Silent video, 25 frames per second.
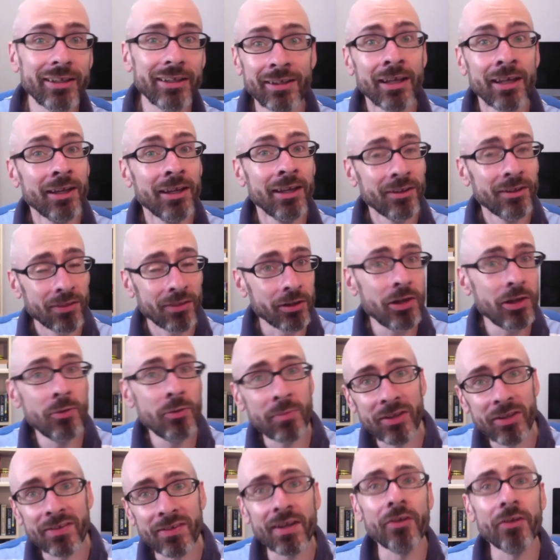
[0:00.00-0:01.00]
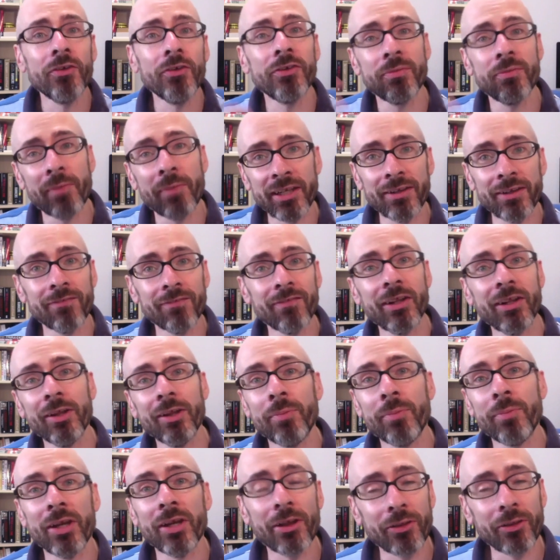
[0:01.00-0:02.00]
and the human cells might
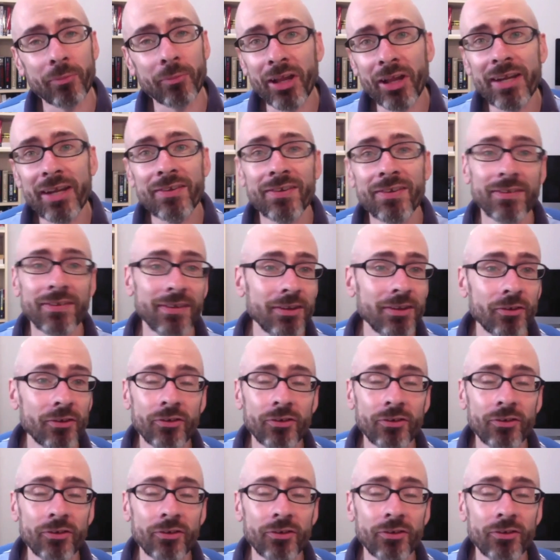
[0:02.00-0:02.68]
develop in other places,